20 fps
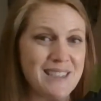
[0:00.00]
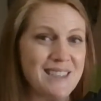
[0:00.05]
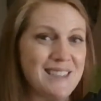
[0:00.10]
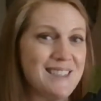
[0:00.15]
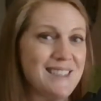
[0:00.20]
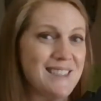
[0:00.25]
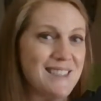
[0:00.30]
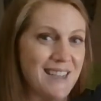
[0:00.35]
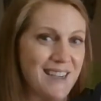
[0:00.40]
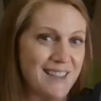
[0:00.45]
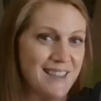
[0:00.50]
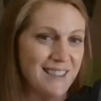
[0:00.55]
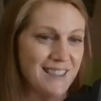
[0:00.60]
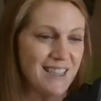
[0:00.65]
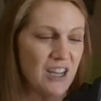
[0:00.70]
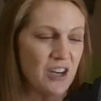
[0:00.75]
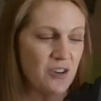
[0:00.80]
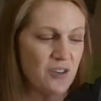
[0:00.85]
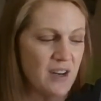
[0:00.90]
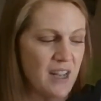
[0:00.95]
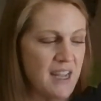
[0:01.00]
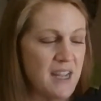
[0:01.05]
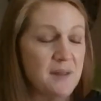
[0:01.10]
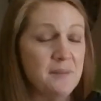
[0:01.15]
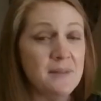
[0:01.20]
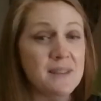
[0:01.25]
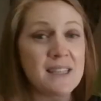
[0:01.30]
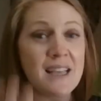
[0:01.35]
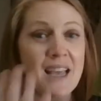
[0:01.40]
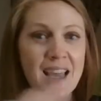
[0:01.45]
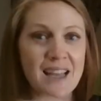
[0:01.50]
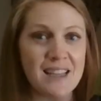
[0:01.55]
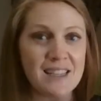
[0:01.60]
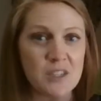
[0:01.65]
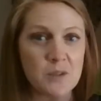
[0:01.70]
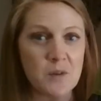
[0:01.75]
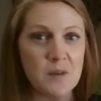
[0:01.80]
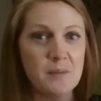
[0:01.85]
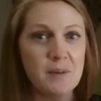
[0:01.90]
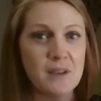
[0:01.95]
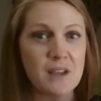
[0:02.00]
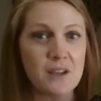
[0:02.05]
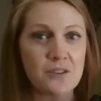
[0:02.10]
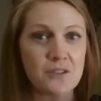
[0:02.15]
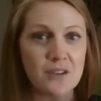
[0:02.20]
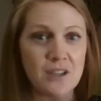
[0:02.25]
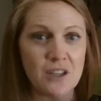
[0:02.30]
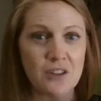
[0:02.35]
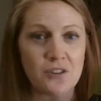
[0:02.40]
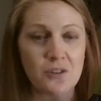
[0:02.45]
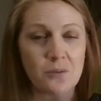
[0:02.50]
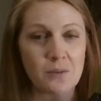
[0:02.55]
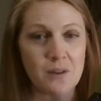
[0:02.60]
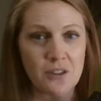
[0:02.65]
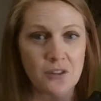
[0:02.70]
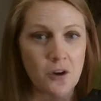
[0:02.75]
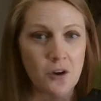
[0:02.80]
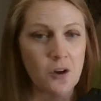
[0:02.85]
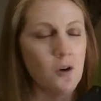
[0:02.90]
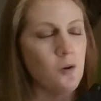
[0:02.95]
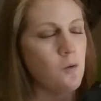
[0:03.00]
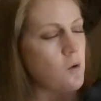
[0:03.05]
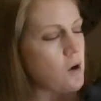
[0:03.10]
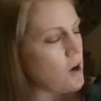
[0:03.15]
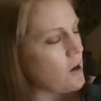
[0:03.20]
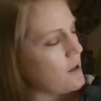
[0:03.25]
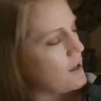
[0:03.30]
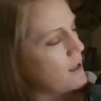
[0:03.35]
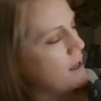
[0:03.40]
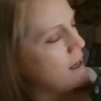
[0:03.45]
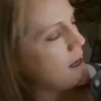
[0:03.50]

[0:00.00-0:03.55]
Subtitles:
saying the letter names and sweeping underneath to read the whole word.